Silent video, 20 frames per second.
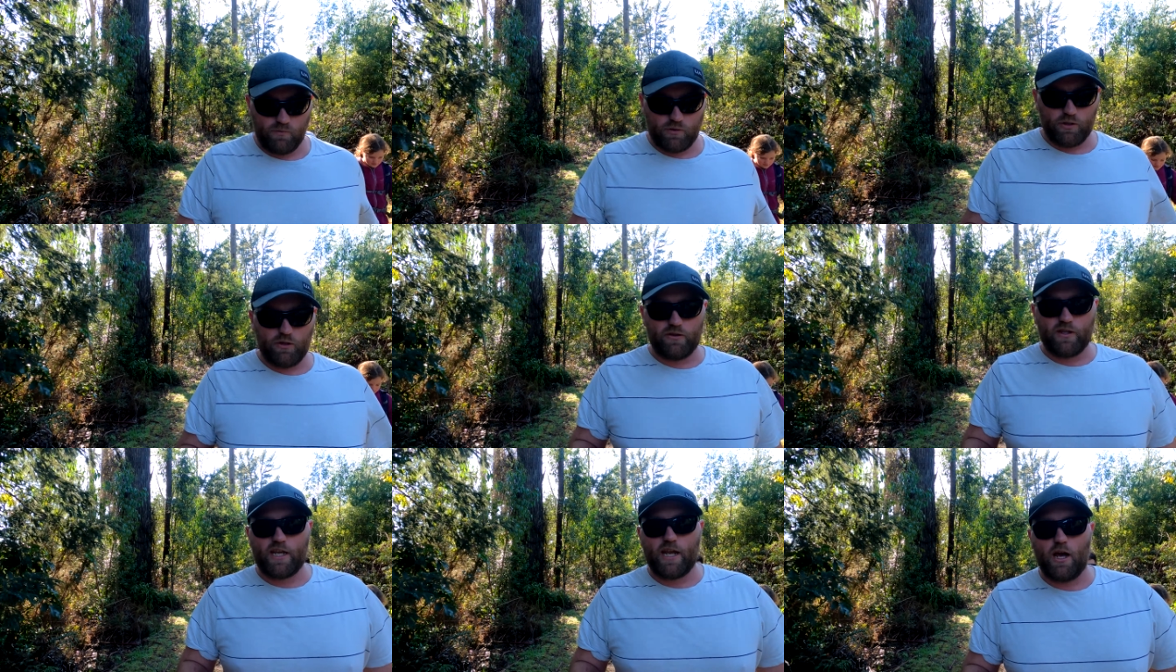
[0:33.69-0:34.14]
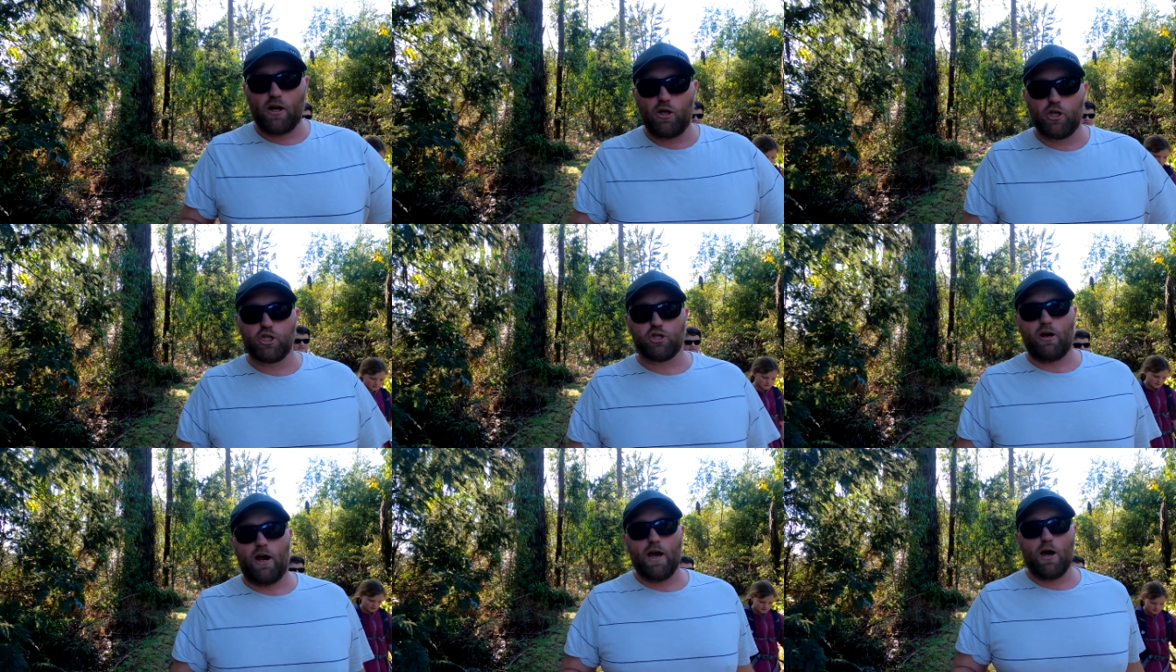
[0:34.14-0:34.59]
We're doing the
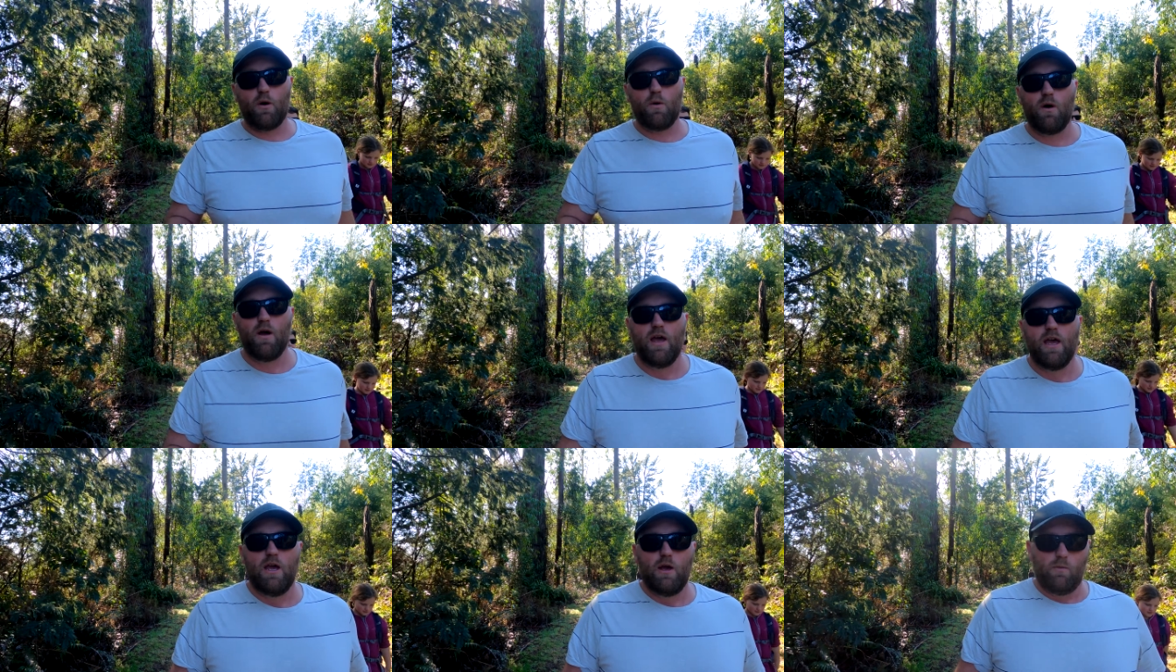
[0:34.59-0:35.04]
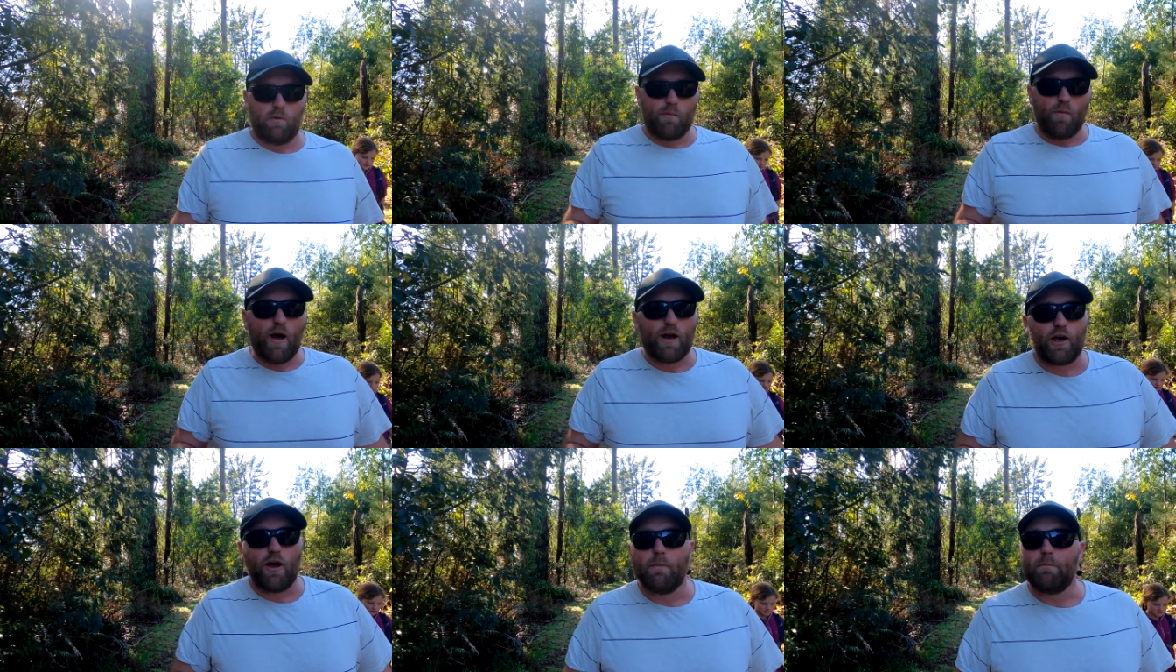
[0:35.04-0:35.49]
Yellow Trail.
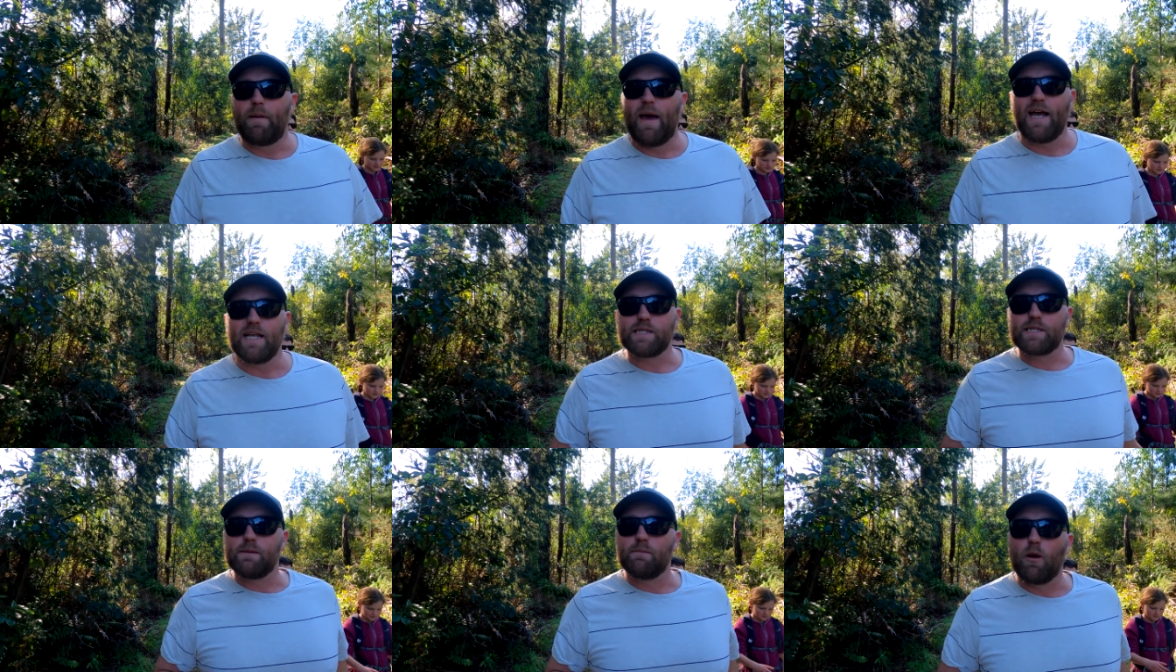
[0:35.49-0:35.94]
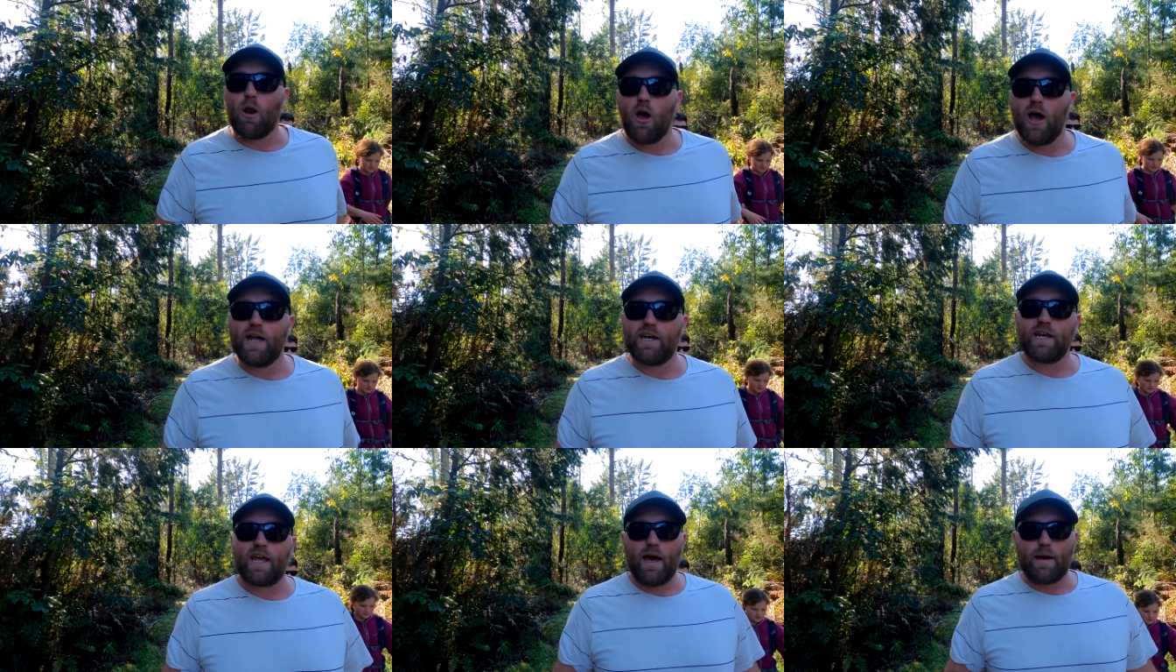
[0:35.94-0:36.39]
We might go and pat some
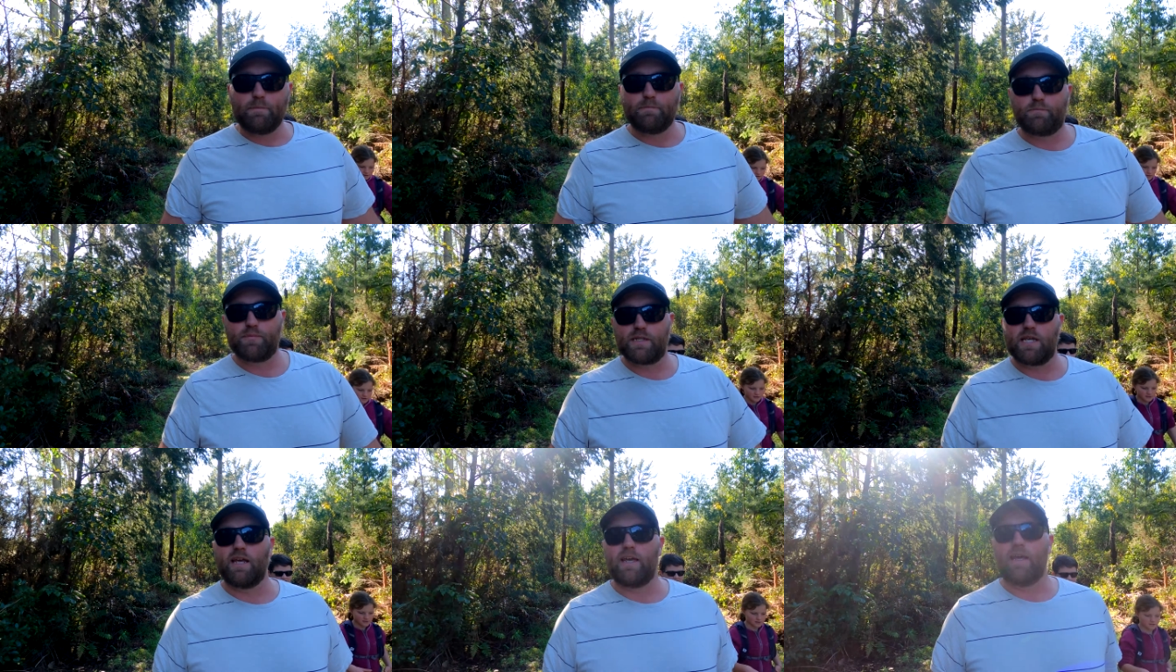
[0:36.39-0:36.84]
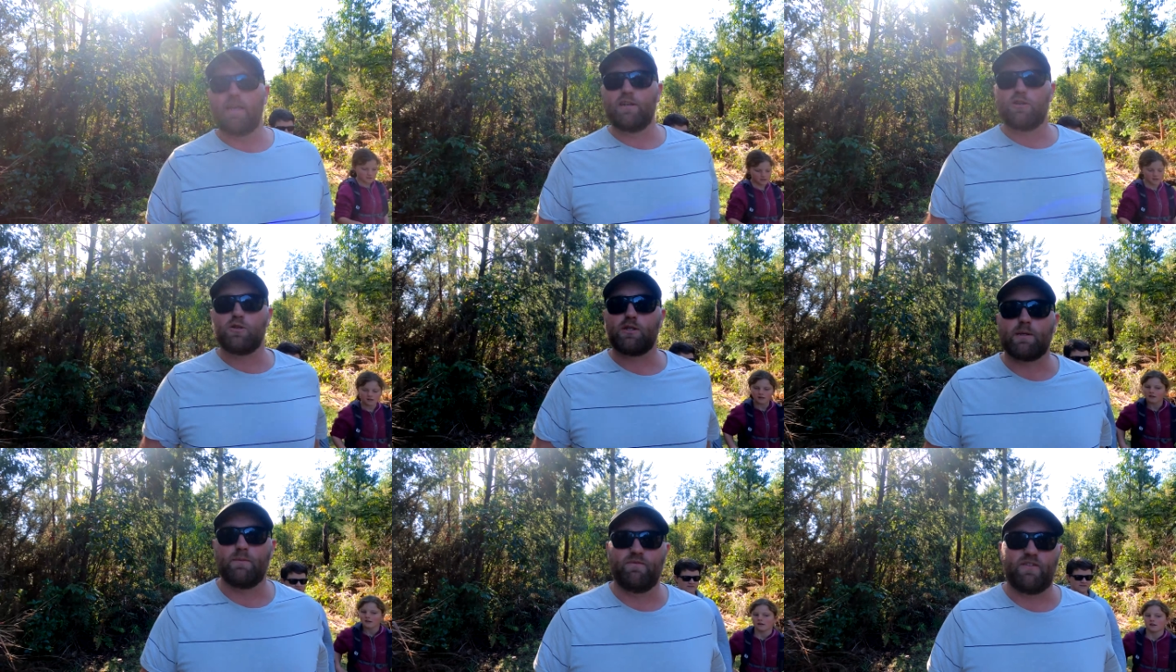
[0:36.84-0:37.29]
lion cubs
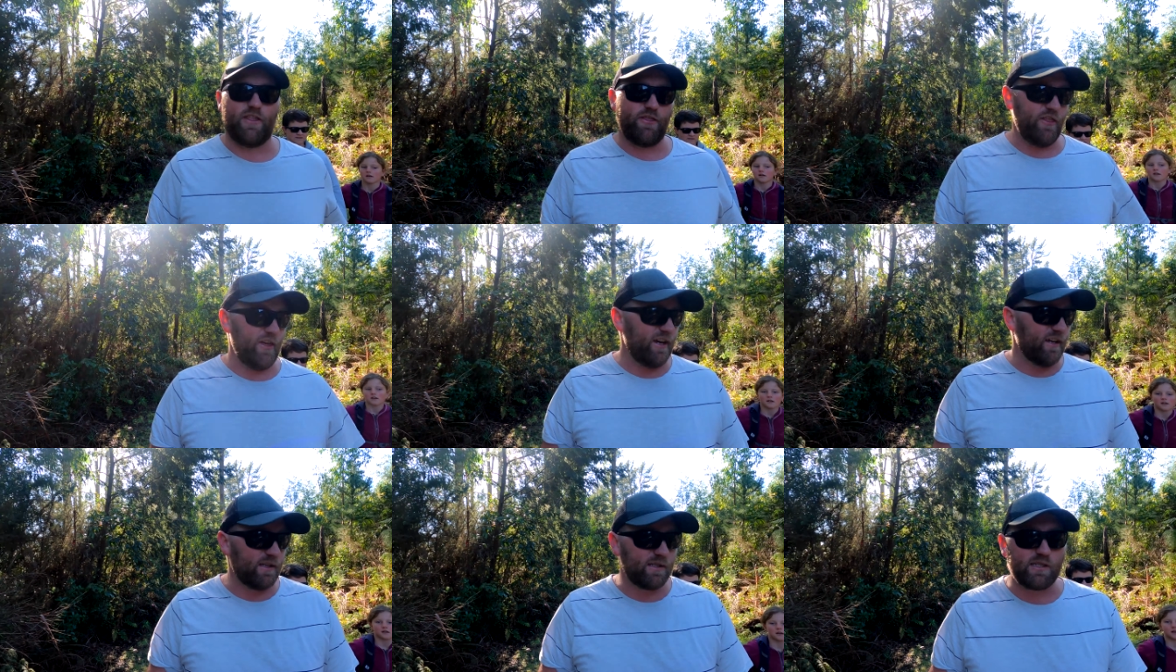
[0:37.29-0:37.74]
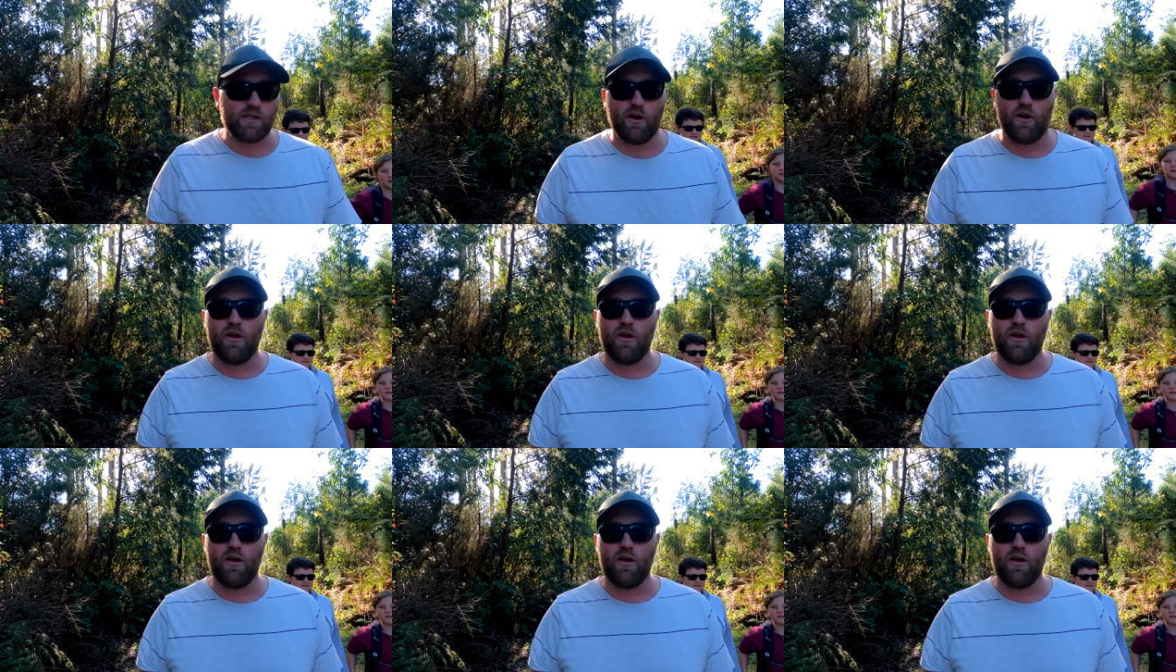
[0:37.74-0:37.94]
and do some fun things,